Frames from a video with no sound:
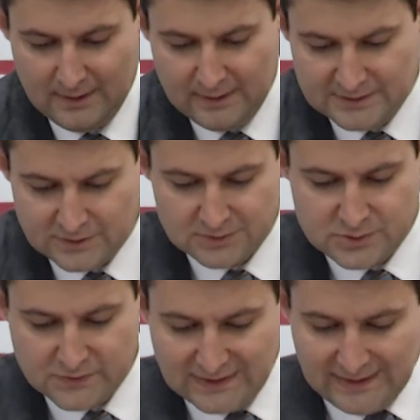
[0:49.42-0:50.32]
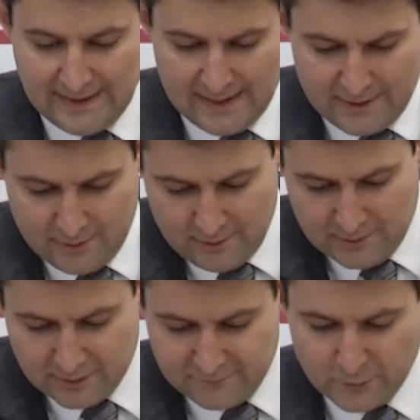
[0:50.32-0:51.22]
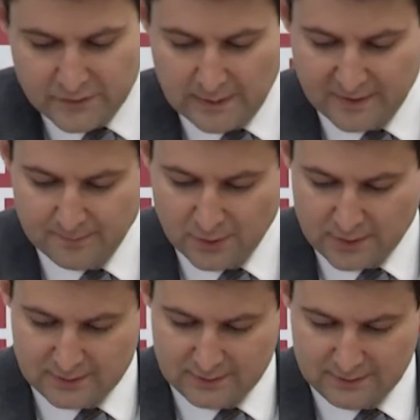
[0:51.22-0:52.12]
He's also the lead editor on a forthcoming book,